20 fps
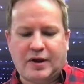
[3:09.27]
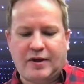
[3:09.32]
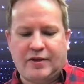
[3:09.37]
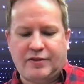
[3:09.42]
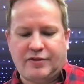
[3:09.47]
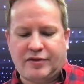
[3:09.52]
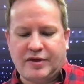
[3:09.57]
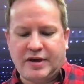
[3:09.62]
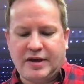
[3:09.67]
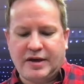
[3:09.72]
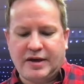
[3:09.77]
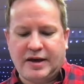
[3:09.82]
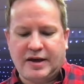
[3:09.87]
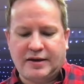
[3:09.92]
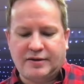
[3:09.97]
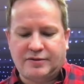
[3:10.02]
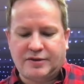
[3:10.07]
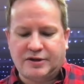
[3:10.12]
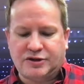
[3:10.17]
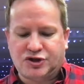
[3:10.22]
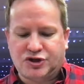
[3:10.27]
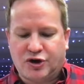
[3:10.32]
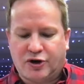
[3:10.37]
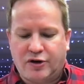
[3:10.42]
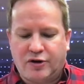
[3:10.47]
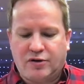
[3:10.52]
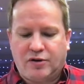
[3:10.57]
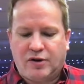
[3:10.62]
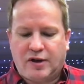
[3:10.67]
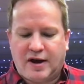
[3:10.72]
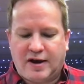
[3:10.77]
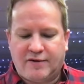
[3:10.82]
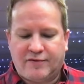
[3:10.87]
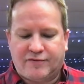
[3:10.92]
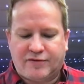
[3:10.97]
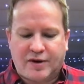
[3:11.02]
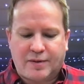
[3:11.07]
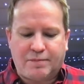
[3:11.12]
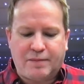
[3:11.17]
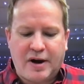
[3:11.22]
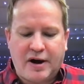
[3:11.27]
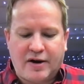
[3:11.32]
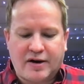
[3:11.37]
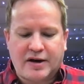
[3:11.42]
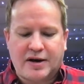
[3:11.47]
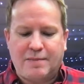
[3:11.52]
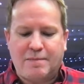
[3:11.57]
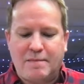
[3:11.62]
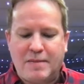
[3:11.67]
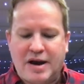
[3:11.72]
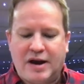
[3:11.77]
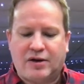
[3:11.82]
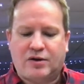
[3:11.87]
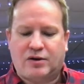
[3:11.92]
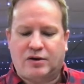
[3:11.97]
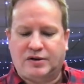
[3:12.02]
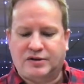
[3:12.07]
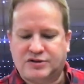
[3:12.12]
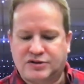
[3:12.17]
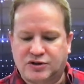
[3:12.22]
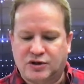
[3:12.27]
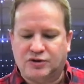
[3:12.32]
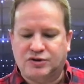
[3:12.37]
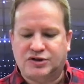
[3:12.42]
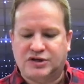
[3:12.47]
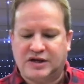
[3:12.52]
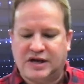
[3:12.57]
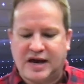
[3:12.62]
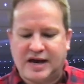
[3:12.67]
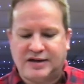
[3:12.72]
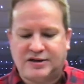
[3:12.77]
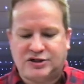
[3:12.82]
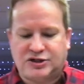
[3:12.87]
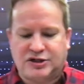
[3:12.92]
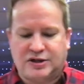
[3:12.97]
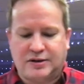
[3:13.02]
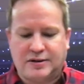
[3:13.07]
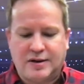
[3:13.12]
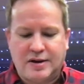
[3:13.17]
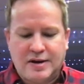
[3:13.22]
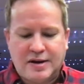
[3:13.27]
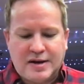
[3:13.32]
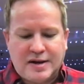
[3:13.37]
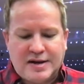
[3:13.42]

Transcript: the Journal of the American Medical Association